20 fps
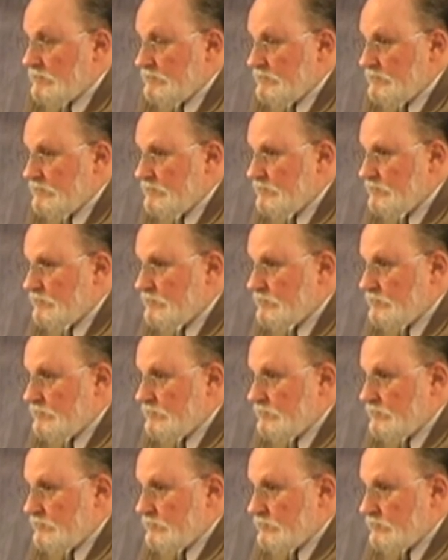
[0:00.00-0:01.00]

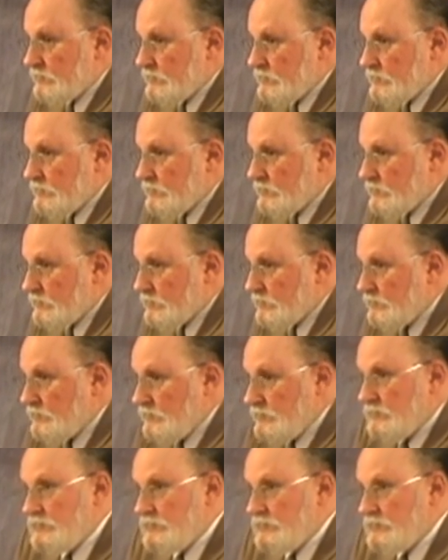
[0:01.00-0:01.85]
Nobody speaks.